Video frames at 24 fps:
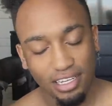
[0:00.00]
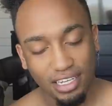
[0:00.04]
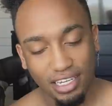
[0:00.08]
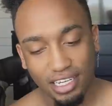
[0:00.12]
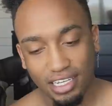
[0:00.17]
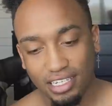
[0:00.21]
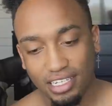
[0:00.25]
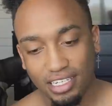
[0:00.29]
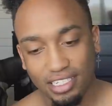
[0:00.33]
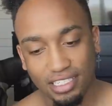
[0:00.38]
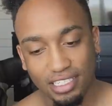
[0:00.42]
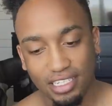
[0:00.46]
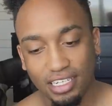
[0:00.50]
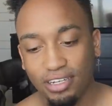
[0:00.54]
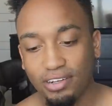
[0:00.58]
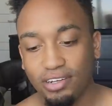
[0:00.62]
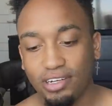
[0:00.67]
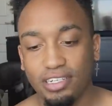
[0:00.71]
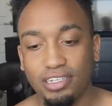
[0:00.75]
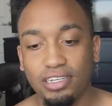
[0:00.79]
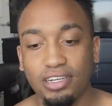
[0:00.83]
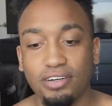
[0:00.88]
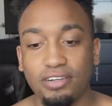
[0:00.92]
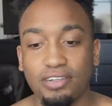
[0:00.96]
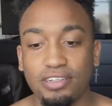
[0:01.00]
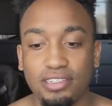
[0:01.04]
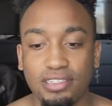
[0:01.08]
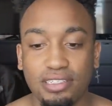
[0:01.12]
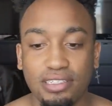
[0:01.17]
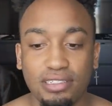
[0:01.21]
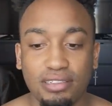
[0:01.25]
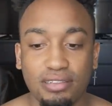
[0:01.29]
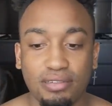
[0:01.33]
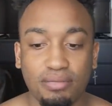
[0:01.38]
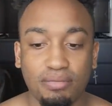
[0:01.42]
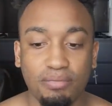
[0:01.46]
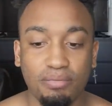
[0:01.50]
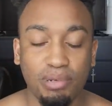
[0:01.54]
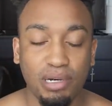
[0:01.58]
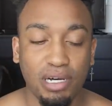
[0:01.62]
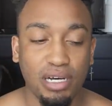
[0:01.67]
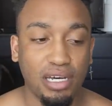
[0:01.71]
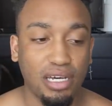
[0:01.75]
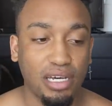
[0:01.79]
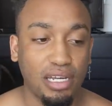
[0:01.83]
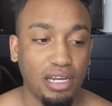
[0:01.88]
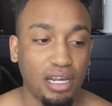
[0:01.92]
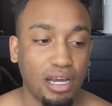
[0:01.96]
it doesn't go unnoticed.
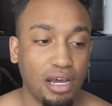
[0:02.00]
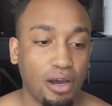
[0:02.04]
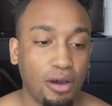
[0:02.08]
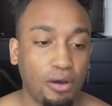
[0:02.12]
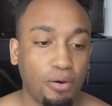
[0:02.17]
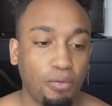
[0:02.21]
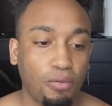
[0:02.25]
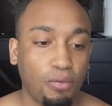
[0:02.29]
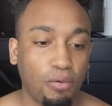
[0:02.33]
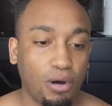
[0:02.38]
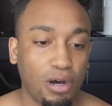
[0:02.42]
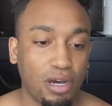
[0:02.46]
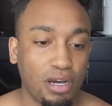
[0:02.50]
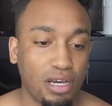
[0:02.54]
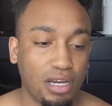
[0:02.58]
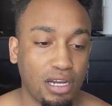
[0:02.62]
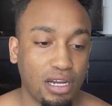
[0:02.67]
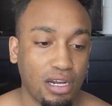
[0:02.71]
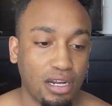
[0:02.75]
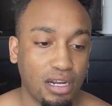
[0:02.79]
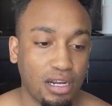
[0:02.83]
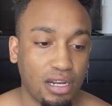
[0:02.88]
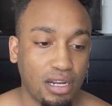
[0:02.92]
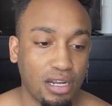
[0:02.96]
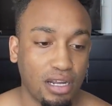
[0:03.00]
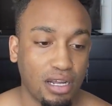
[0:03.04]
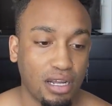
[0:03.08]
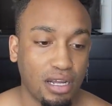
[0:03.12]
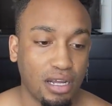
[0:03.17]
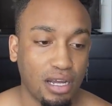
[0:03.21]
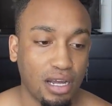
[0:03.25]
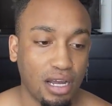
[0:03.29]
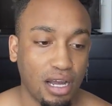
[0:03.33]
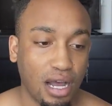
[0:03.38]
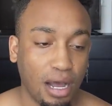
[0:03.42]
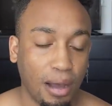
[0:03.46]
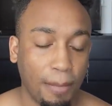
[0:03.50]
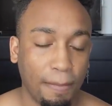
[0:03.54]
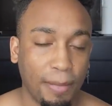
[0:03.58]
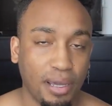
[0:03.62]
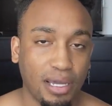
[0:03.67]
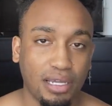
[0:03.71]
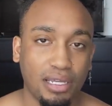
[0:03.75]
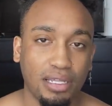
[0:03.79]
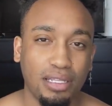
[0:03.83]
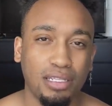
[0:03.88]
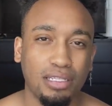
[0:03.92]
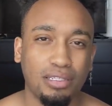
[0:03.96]
But what I'm
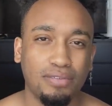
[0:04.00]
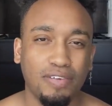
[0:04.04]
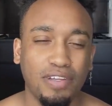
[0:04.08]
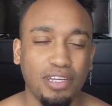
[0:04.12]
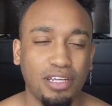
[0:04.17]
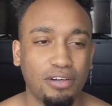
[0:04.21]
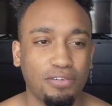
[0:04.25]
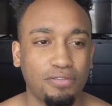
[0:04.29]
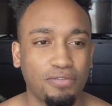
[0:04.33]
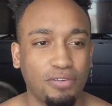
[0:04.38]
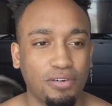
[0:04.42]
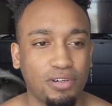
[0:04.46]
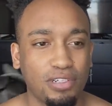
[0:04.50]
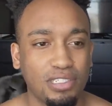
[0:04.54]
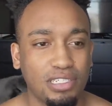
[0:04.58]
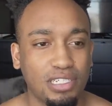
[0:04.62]
making this video for